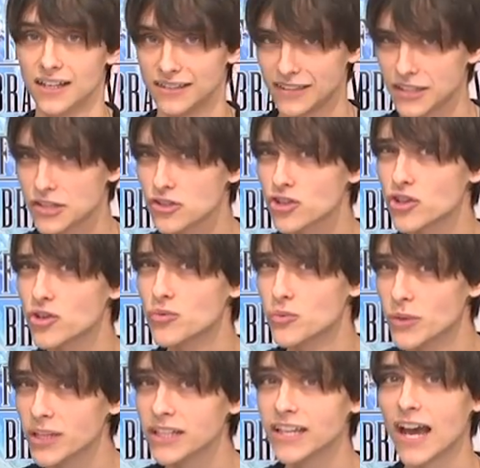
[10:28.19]
this should
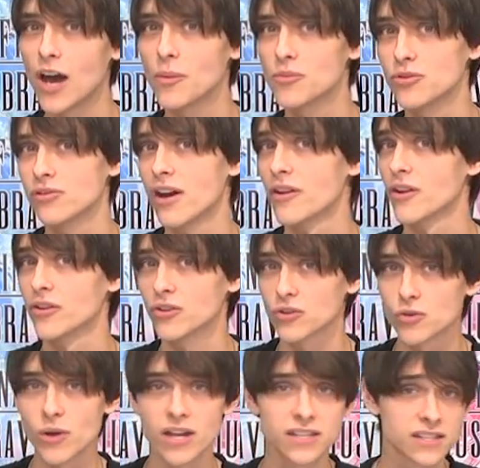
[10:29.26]
really help you out on your
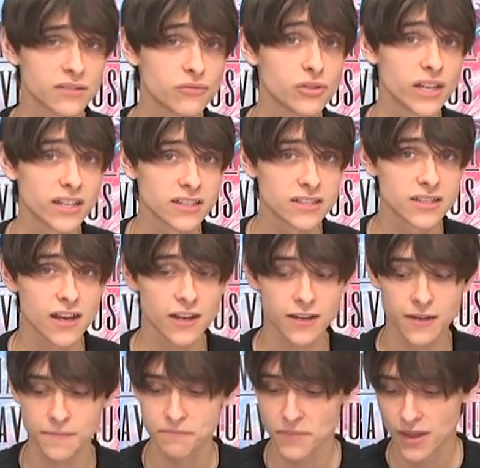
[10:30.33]
quest if you get stuck.
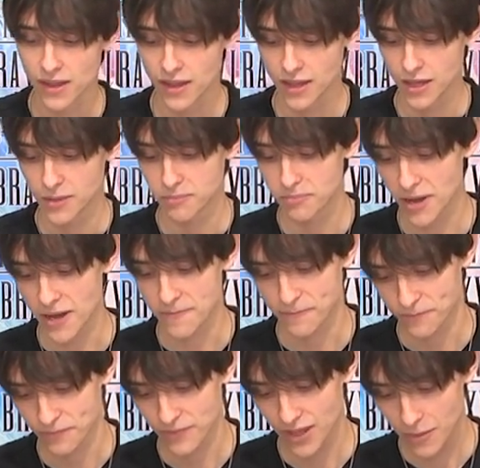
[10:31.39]
But
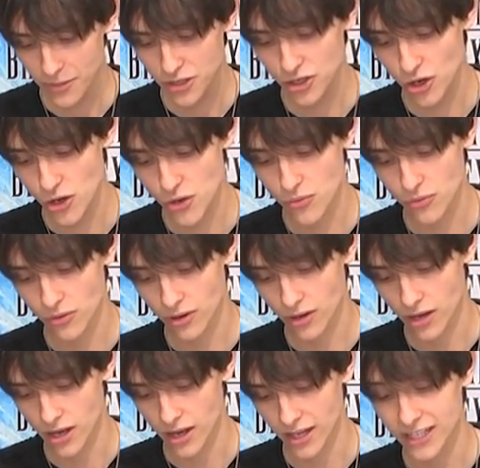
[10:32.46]
let me show you
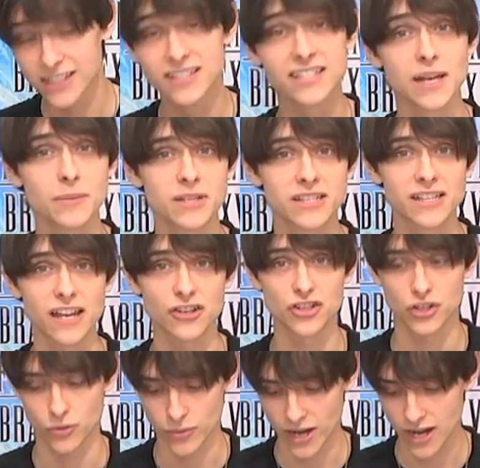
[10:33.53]
in the summon
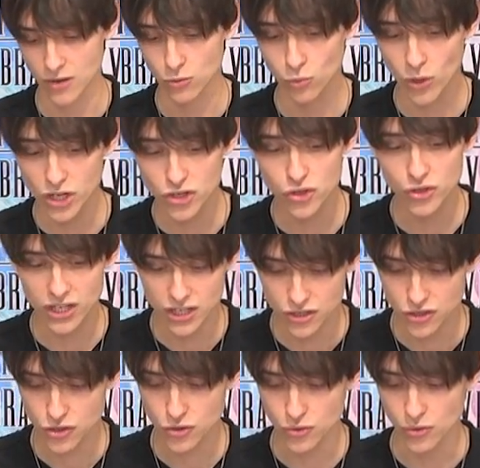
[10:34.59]
section, right, what you can
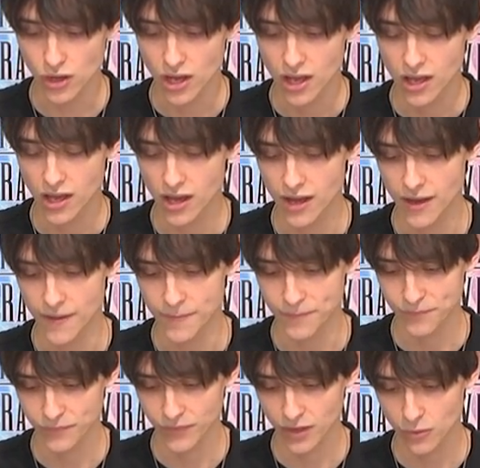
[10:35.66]
do
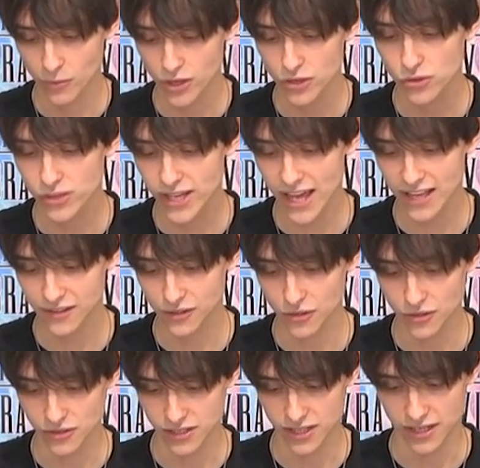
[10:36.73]
when you get
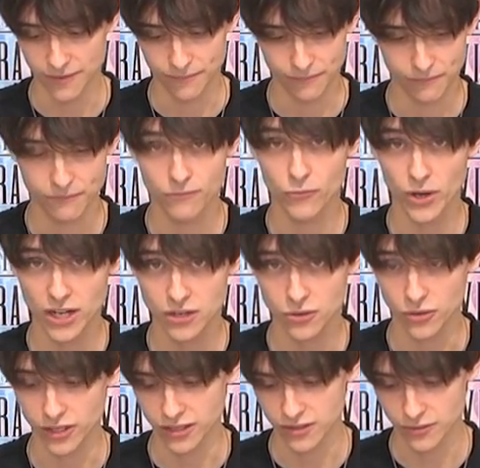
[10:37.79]
those raid
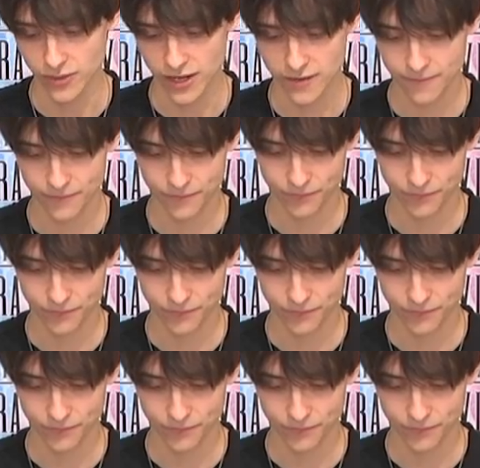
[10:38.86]
coins, right?